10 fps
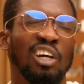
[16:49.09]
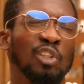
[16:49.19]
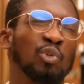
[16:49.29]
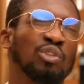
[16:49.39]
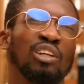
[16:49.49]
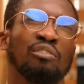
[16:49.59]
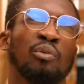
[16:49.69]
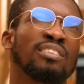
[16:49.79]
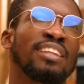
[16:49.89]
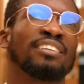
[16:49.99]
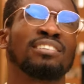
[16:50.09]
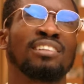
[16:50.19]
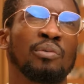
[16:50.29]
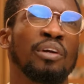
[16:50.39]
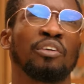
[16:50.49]
a total of
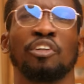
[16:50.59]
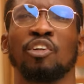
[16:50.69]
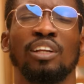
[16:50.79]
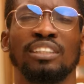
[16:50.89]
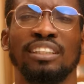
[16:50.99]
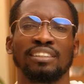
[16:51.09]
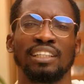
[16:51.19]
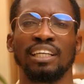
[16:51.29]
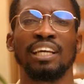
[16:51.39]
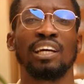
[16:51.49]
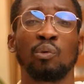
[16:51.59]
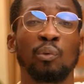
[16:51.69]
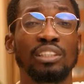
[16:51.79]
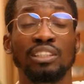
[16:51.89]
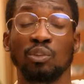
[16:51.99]
$1,300, I think,
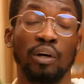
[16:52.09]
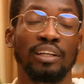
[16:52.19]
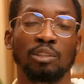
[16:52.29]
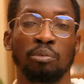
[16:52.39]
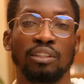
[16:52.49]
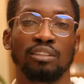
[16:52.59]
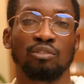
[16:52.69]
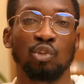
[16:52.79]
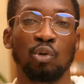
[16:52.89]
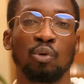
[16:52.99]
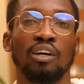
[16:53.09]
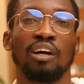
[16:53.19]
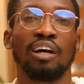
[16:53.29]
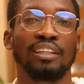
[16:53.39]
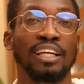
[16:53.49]
which is quite expensive. So
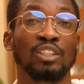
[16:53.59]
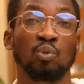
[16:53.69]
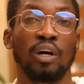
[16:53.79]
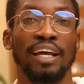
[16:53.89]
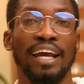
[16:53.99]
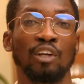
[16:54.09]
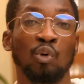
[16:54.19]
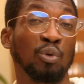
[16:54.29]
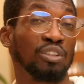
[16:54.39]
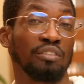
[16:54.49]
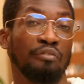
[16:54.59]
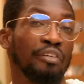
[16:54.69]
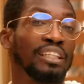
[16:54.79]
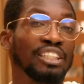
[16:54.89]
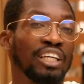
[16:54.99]
that is why I don't want to
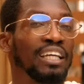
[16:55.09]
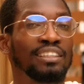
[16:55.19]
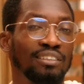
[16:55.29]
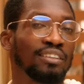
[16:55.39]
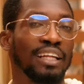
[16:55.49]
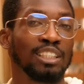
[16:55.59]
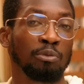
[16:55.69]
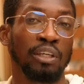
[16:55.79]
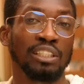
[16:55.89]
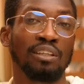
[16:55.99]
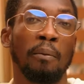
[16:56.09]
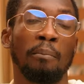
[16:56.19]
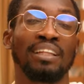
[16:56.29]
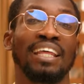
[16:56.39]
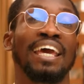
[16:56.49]
venture into that space,
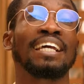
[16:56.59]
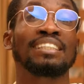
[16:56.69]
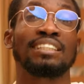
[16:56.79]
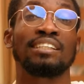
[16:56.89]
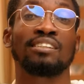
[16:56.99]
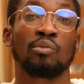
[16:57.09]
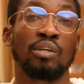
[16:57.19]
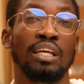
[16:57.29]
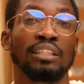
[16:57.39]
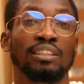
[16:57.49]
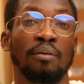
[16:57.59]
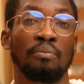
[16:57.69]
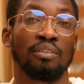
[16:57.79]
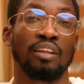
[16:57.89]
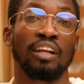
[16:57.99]
but the XT3 is
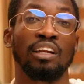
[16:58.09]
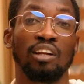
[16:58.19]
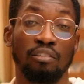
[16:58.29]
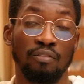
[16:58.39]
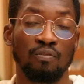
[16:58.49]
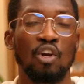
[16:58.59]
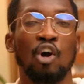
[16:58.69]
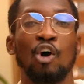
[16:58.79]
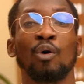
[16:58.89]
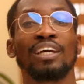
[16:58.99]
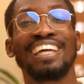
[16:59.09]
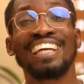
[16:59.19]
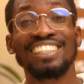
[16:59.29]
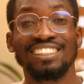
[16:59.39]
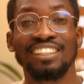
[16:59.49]
something that I love.
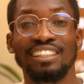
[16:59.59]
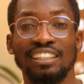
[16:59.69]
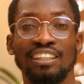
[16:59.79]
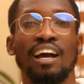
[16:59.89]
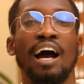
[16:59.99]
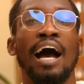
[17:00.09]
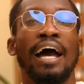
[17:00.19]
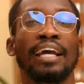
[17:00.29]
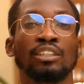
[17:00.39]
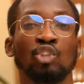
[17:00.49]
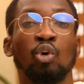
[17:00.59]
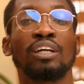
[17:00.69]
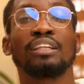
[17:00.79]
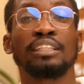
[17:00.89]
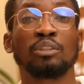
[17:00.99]
Occasionally, I
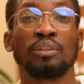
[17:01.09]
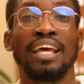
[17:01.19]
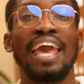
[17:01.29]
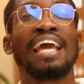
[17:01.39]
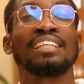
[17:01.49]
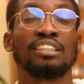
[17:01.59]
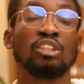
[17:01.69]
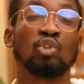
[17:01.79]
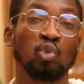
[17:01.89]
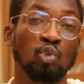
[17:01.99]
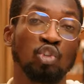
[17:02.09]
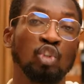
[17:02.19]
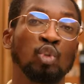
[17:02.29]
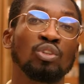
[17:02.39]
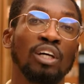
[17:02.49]
joined this with the XT2 to
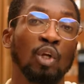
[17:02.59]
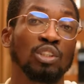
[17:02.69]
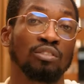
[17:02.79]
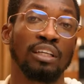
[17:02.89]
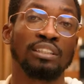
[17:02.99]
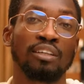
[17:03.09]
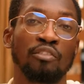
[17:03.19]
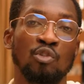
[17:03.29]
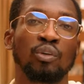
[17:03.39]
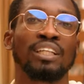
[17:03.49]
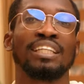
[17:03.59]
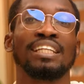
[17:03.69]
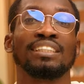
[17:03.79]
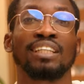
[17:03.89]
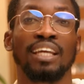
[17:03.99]
shoot a lot of interviews when I
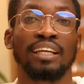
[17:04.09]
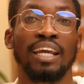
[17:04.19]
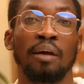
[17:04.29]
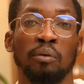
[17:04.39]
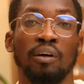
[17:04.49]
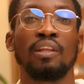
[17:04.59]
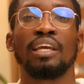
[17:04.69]
need a second camera.